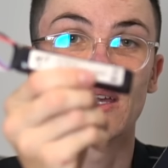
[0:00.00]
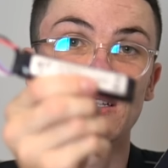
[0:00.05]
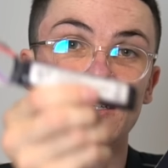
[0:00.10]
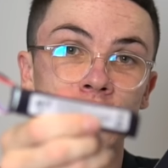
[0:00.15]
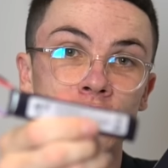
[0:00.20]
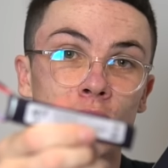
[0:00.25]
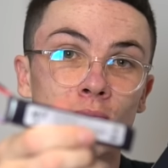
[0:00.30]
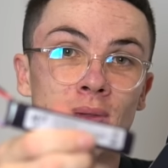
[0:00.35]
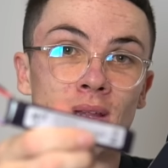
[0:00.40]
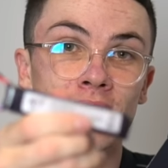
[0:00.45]

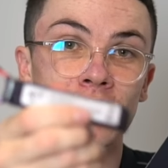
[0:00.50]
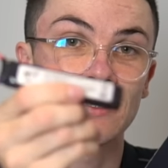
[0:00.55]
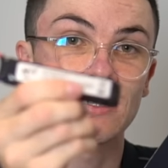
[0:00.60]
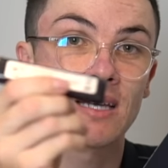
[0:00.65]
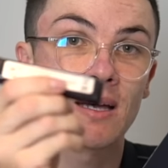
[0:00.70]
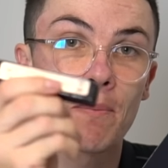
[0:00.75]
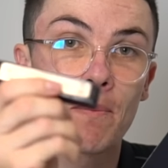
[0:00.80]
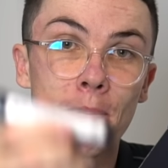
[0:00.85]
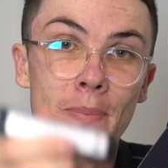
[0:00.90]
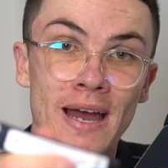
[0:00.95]
gel
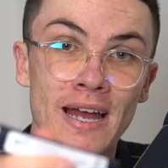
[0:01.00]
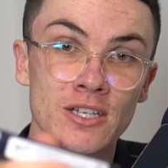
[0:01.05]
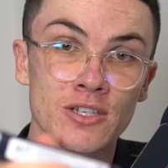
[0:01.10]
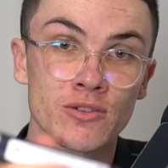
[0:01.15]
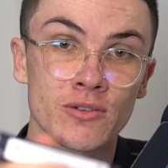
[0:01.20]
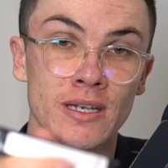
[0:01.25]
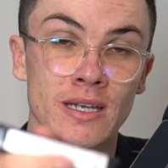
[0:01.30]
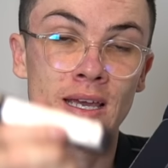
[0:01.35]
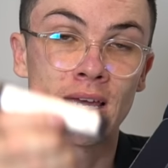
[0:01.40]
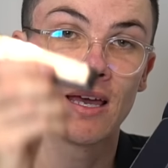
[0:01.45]
blaster
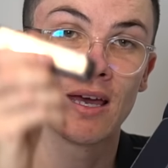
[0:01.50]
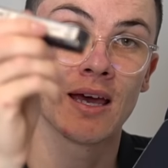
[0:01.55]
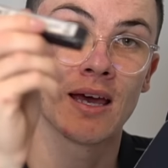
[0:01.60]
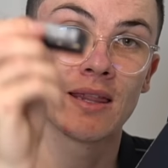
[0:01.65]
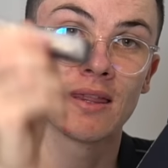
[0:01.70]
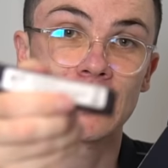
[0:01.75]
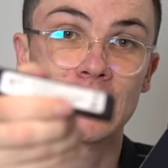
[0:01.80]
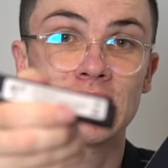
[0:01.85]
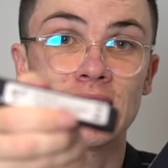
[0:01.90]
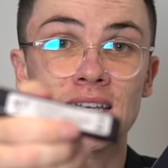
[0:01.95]
battery.
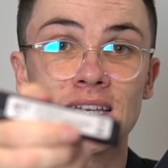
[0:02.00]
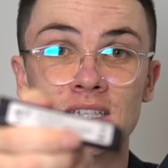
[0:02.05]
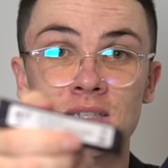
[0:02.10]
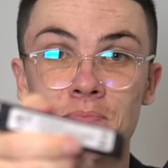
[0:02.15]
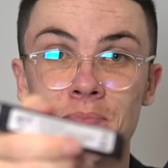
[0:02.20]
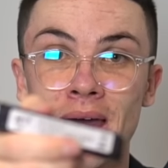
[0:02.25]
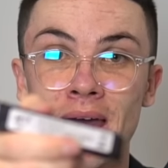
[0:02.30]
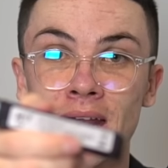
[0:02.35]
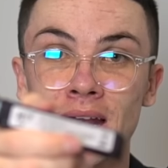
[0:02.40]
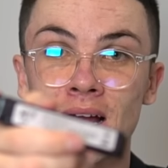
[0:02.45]
This thing is
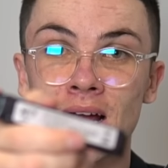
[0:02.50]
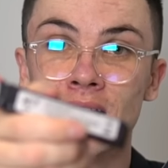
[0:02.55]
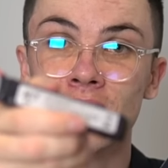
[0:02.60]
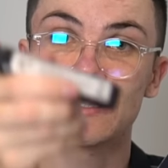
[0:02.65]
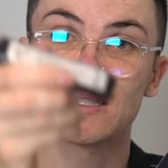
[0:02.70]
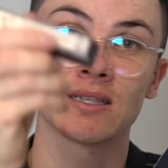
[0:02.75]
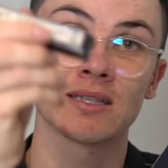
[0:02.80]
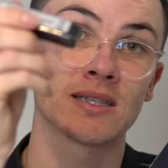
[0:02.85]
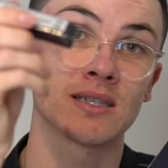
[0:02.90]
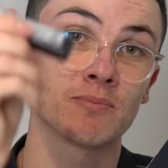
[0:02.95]

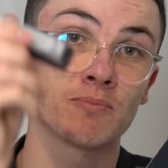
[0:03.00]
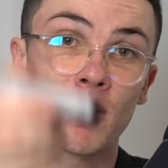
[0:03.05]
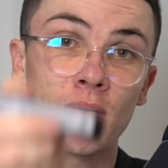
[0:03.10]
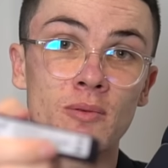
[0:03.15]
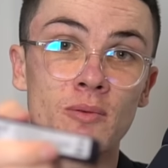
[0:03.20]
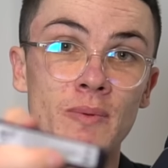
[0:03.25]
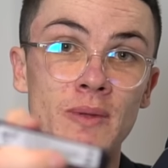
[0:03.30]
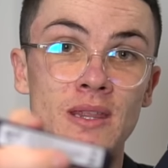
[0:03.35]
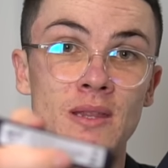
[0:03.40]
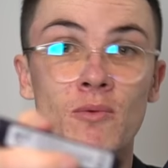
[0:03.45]
badass. This is
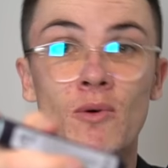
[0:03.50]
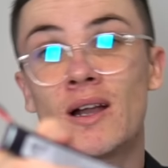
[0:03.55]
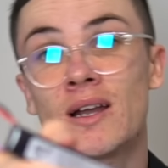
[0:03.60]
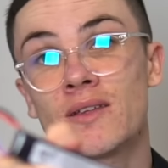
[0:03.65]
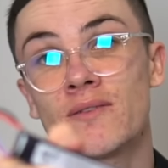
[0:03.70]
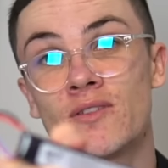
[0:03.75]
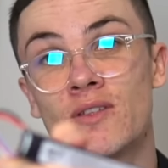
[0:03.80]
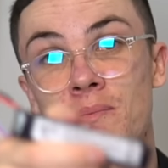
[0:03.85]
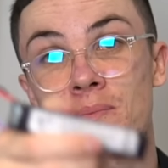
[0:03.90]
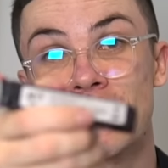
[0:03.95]
probably one
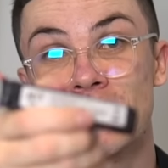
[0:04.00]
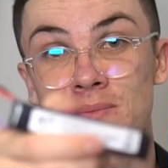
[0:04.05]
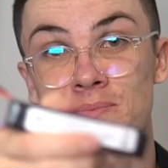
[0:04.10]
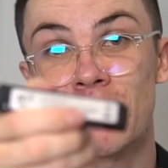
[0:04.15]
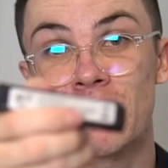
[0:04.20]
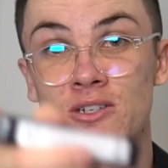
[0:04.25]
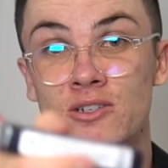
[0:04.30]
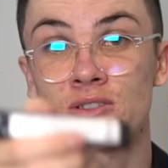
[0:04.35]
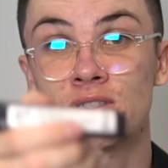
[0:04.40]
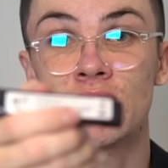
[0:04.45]
of the best
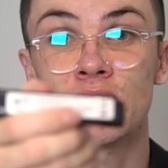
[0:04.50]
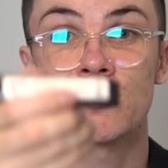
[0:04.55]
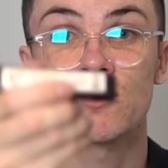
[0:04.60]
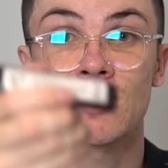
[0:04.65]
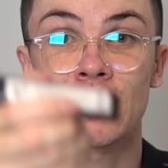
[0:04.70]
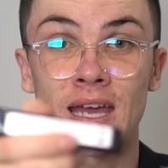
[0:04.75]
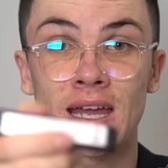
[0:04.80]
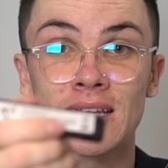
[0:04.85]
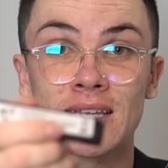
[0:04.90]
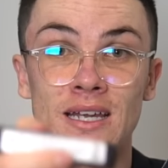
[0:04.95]
batteries that you
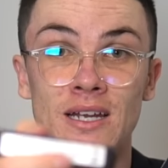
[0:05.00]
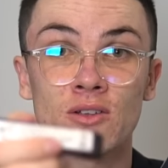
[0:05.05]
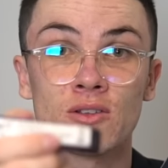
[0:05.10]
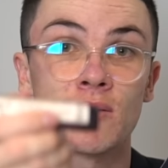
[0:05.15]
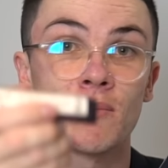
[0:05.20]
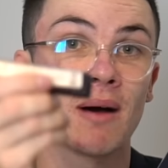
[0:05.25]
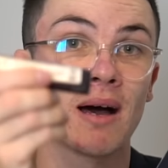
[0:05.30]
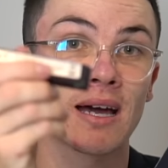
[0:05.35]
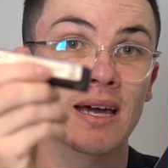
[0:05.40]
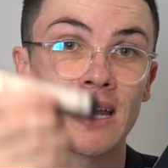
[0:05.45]
can get on the
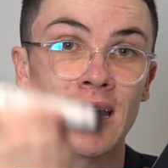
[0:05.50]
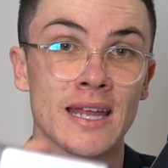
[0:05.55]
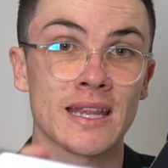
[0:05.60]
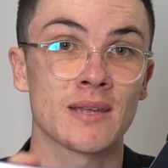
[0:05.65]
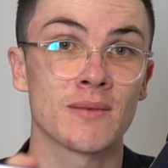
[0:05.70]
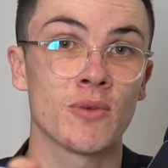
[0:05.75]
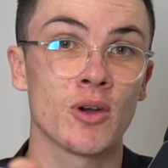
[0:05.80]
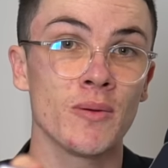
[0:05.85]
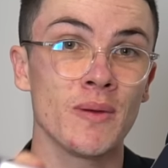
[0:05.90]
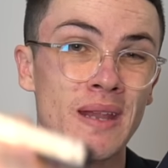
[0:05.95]
market at the
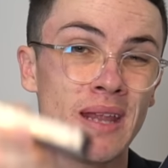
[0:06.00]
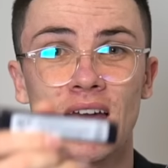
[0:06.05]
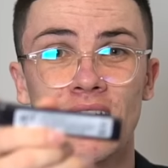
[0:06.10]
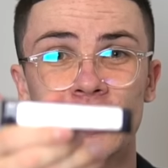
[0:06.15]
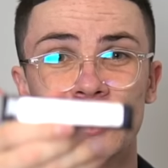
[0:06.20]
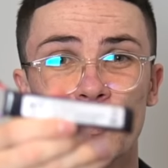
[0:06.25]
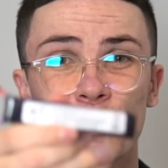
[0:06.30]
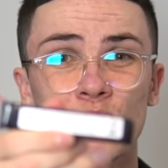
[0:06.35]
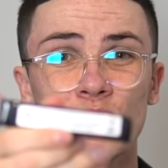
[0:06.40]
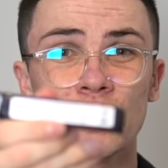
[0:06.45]
moment, and
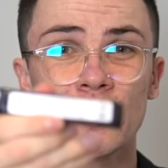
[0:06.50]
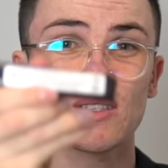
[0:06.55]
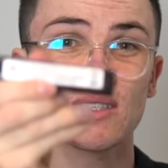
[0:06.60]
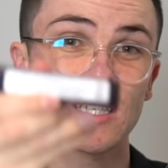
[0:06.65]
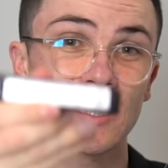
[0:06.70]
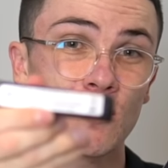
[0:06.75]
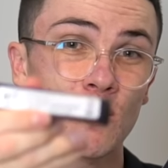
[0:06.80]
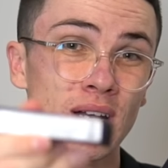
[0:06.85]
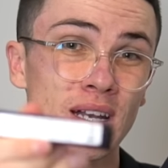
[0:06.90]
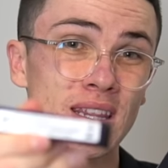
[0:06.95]
you will not
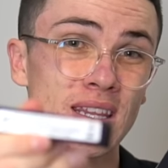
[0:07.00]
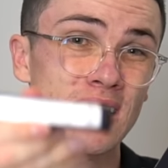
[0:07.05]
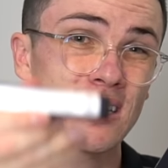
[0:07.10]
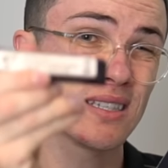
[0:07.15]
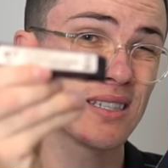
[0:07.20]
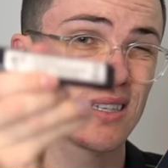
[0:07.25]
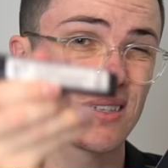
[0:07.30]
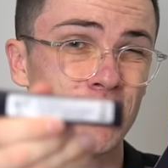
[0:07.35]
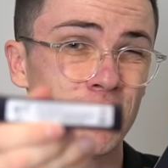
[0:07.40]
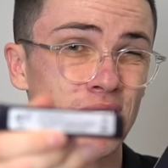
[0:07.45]
see one of these
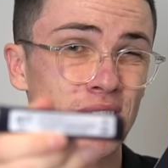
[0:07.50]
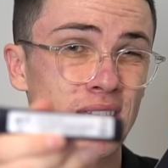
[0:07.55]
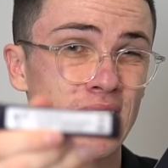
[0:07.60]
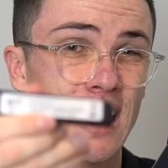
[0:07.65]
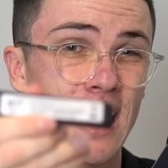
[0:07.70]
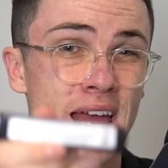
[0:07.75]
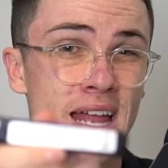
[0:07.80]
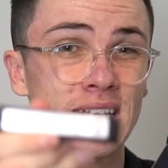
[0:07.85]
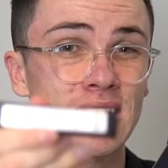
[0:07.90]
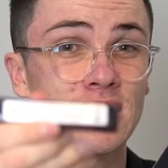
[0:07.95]
in really
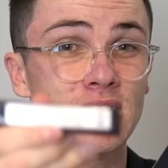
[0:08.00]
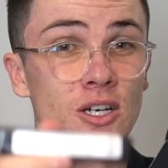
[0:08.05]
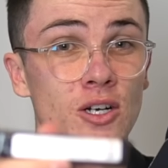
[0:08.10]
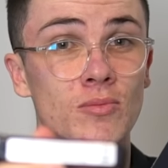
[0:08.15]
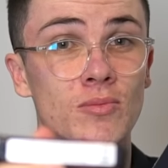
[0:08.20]
any gel